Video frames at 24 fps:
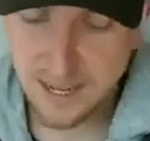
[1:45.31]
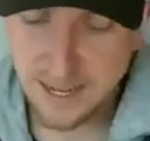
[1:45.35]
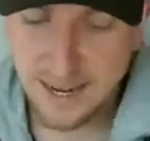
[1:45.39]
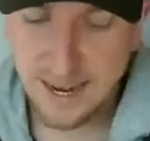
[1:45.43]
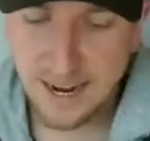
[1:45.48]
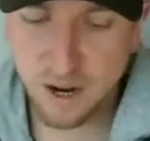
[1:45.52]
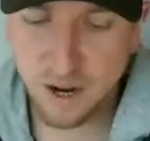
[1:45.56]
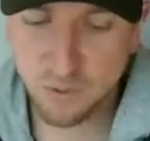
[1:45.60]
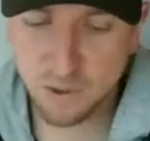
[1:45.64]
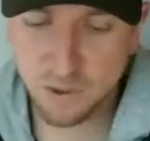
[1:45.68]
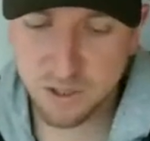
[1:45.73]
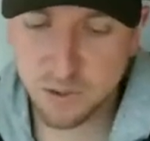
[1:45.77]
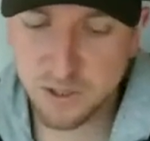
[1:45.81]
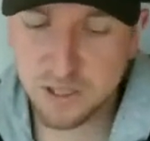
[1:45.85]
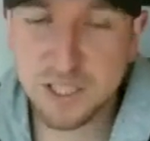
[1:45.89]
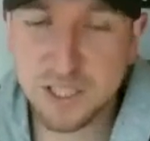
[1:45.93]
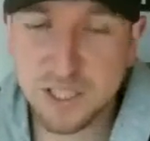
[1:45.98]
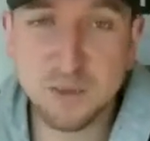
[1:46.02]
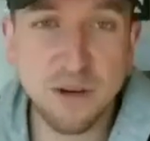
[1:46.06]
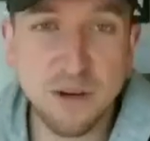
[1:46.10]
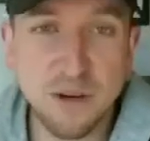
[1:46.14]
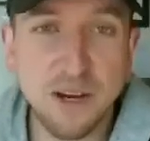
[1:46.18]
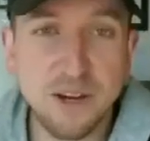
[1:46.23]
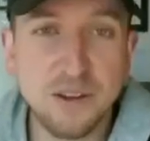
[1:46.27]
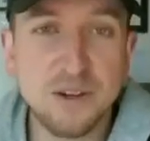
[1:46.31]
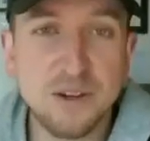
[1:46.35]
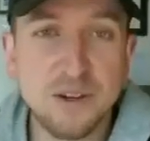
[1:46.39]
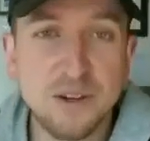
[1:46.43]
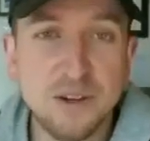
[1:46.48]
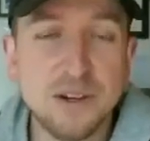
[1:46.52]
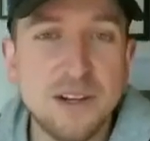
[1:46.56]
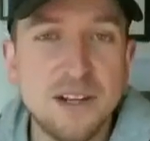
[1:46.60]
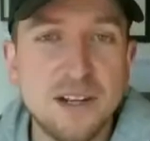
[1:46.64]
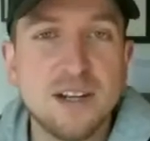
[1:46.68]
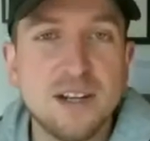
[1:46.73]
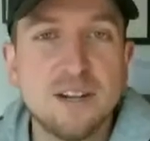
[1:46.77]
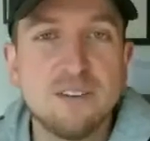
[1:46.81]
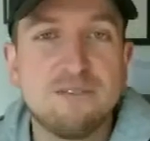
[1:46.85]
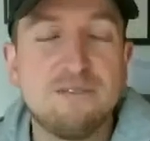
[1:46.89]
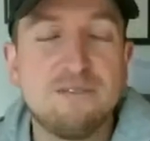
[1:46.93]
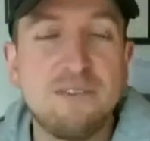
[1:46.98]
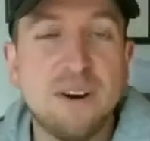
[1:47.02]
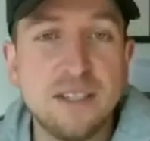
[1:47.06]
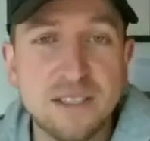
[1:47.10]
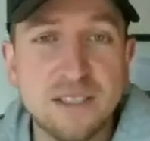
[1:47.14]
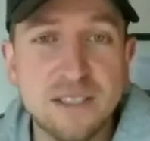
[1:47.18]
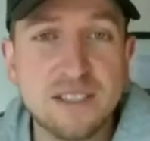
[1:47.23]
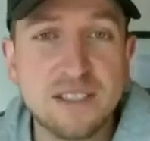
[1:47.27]
We're doing some other
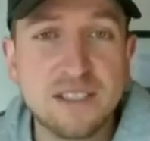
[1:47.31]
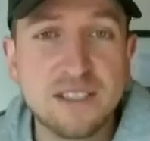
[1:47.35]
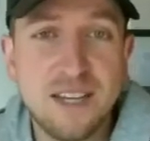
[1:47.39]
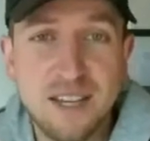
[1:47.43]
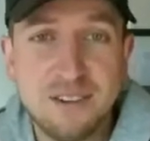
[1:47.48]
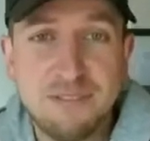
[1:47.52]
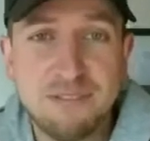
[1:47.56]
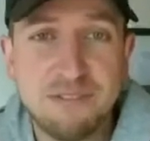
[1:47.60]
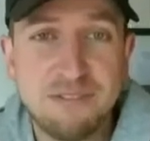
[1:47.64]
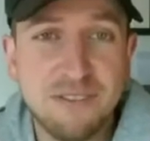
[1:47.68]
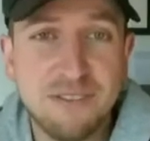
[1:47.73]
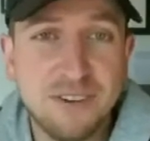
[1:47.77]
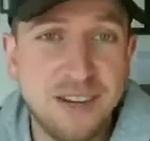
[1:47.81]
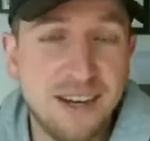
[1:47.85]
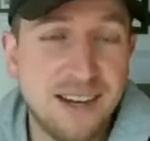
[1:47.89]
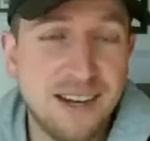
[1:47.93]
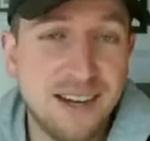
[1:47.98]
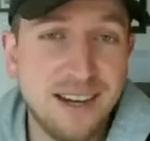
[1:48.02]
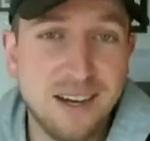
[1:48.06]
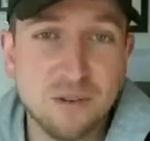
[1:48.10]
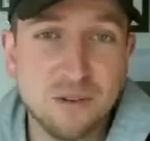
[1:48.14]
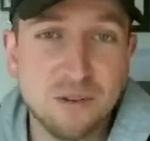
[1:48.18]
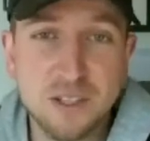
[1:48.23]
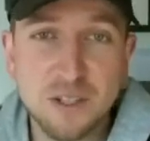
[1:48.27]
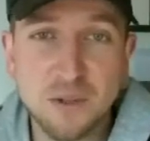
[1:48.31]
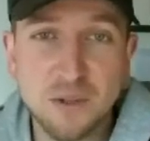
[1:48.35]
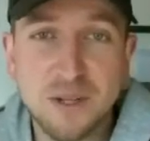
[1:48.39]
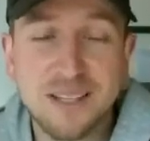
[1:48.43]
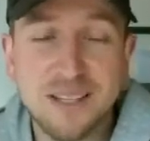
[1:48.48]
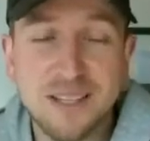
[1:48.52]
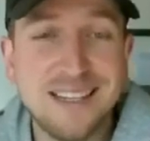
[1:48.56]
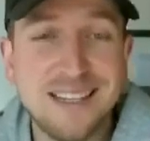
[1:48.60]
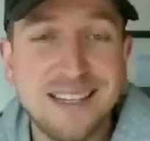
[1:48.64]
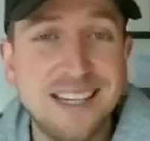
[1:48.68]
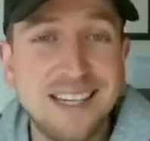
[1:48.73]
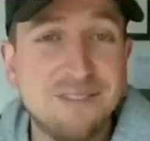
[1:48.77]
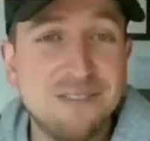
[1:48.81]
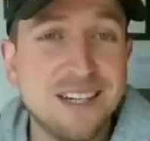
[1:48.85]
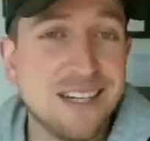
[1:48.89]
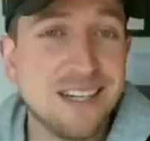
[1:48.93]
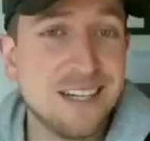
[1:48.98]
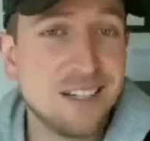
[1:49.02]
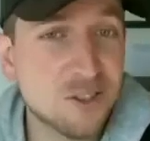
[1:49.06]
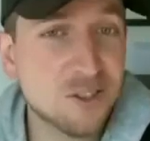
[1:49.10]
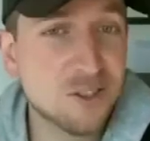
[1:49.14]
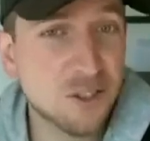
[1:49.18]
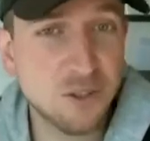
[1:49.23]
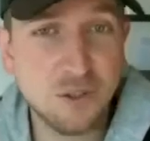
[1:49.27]
fun stuff. We're doing the evening
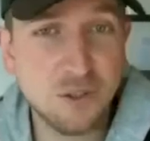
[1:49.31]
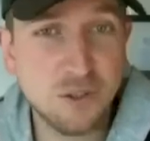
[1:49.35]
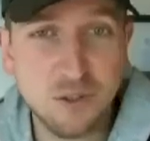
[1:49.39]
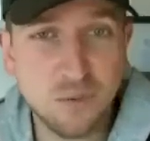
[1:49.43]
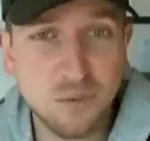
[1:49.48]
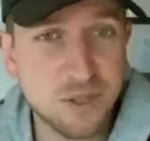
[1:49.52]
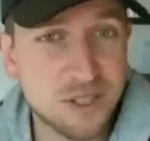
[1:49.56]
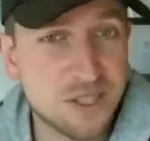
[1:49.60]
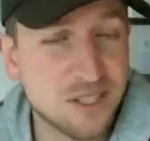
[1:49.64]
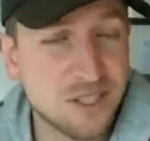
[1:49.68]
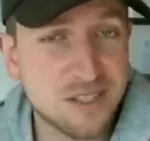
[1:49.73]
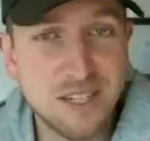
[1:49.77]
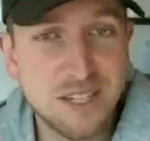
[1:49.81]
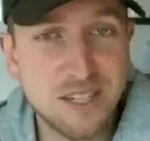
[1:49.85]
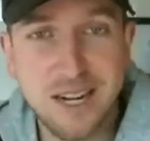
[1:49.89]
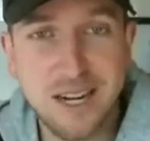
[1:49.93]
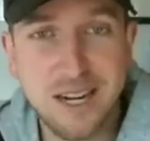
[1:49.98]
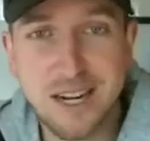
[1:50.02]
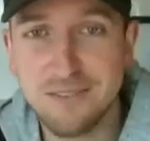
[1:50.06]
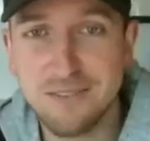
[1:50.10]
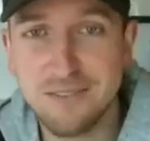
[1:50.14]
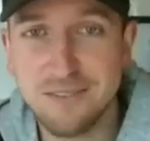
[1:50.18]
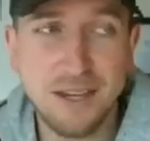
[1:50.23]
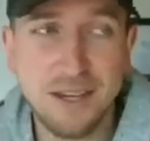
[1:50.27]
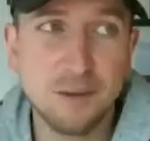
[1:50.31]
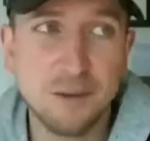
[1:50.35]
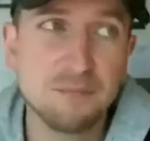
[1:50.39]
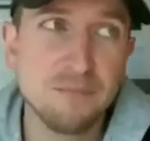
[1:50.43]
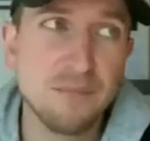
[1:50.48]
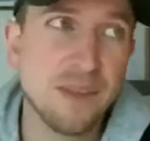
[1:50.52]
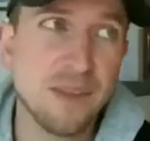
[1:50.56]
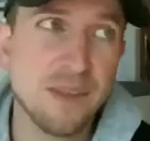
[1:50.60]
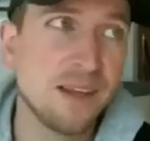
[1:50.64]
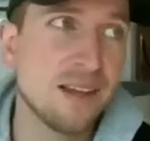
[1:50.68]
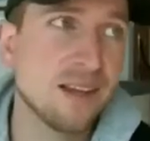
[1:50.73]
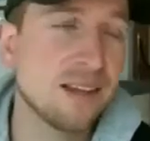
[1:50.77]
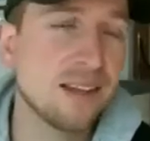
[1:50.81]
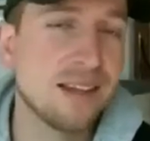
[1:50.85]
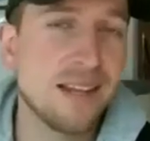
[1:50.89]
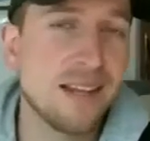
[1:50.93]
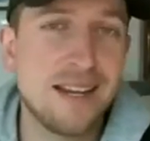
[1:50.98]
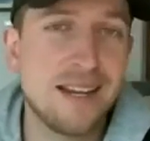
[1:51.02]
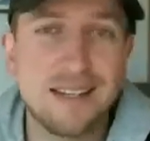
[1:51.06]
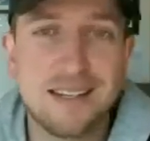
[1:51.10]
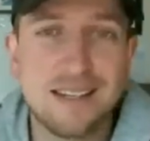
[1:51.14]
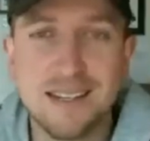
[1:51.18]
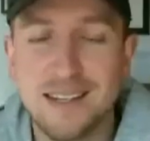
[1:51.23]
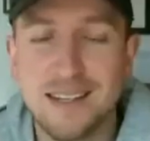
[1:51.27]
interlude, which is kind of a
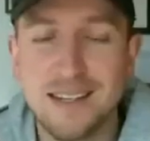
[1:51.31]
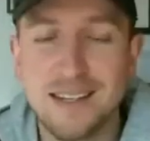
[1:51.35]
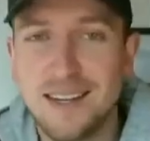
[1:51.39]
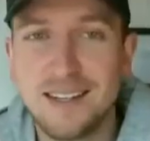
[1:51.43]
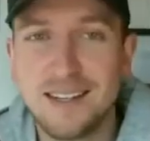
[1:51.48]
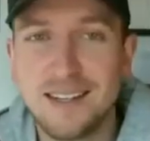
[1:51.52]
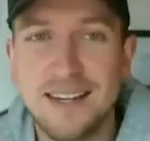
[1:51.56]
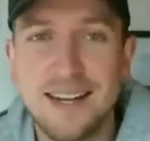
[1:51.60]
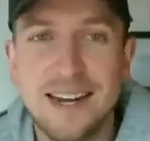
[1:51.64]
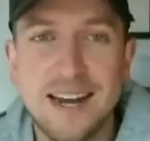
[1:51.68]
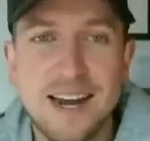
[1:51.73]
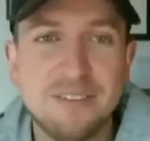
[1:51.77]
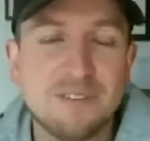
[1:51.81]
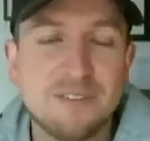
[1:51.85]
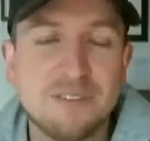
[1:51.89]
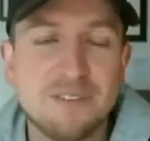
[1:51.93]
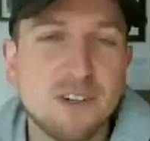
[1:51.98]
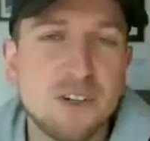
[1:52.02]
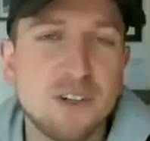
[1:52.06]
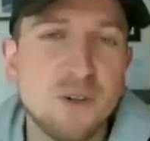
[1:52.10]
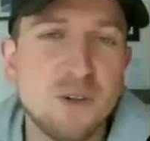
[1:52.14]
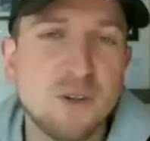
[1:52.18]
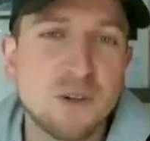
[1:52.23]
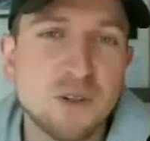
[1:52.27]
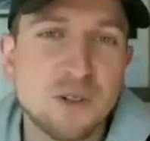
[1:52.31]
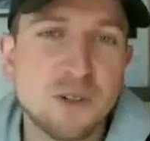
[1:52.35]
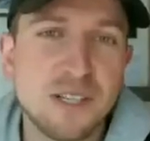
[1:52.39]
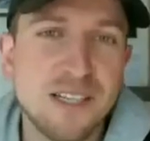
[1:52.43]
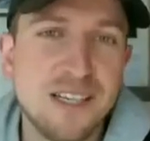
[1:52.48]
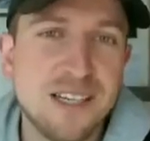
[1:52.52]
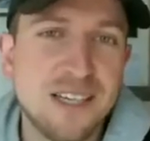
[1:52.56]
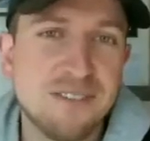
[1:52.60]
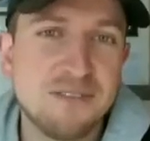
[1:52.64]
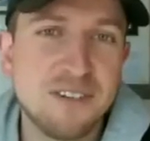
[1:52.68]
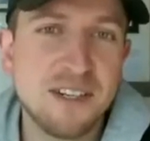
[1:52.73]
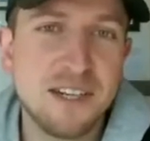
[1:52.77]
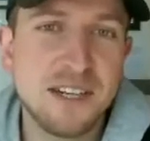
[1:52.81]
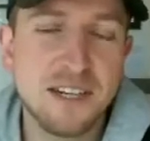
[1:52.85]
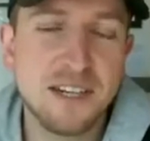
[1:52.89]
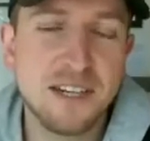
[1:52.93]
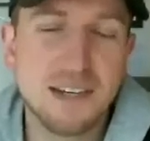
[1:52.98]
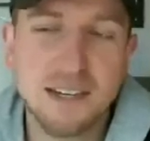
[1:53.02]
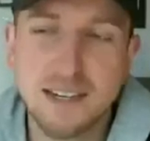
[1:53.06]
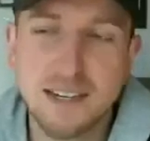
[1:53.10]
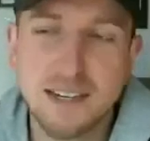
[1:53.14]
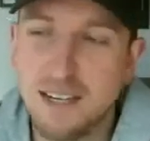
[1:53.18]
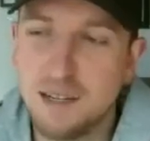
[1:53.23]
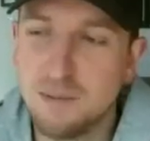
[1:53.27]
late afternoon, early
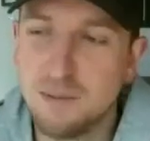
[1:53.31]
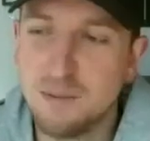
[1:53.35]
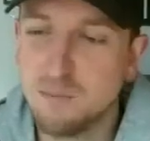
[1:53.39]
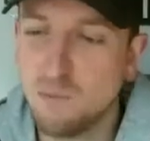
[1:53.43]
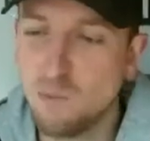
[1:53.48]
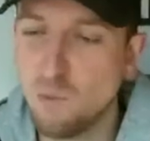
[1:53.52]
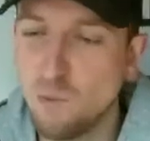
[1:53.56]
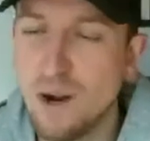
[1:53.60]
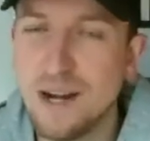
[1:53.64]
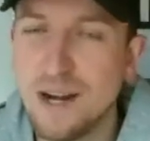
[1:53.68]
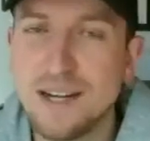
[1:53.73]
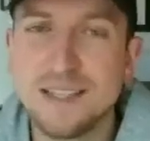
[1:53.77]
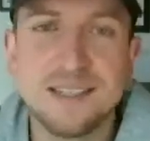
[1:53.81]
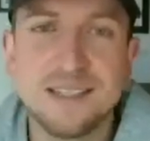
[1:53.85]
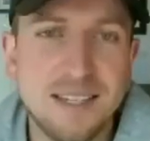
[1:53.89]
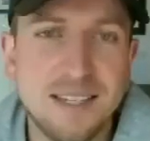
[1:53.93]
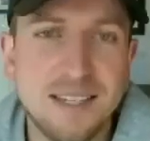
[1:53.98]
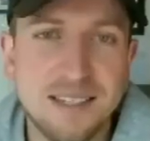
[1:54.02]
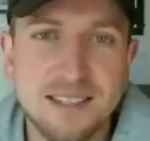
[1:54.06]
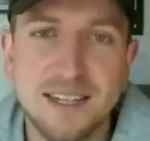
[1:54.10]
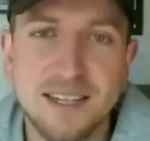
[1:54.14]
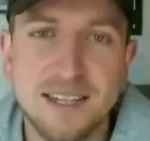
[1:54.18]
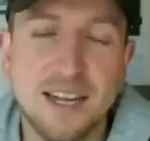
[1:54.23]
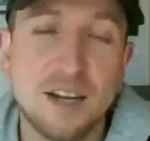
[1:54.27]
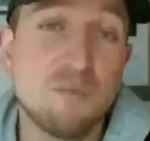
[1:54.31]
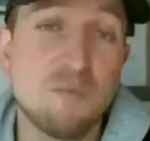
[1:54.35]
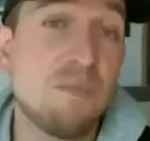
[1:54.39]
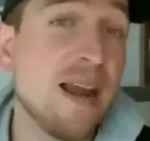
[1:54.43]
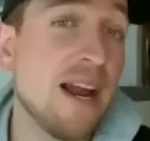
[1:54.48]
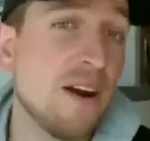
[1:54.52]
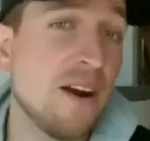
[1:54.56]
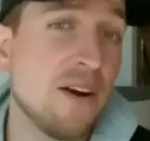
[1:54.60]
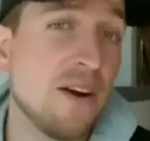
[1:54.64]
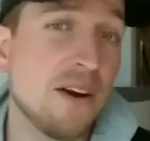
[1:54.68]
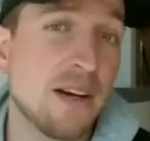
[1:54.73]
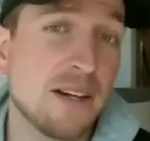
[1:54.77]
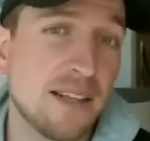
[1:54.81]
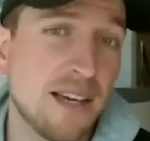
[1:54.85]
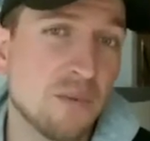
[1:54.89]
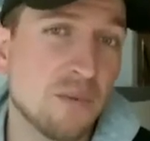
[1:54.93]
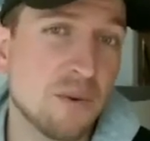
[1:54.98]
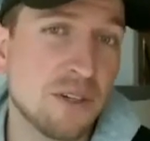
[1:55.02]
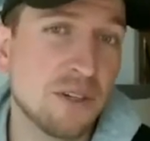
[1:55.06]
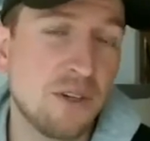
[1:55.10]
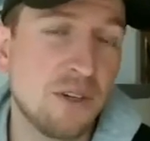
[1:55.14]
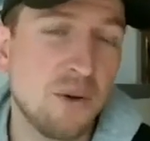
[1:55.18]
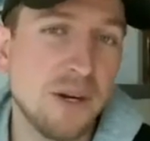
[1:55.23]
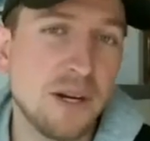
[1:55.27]
evening wine tasting and pairing that we're
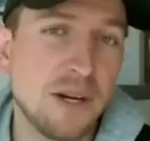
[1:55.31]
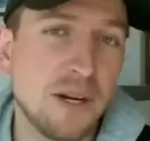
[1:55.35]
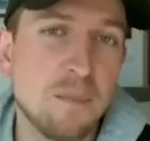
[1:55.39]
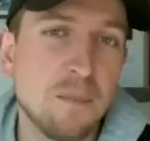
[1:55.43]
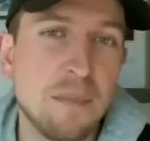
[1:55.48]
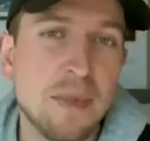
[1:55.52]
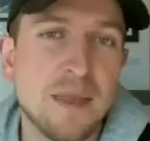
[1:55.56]
doing.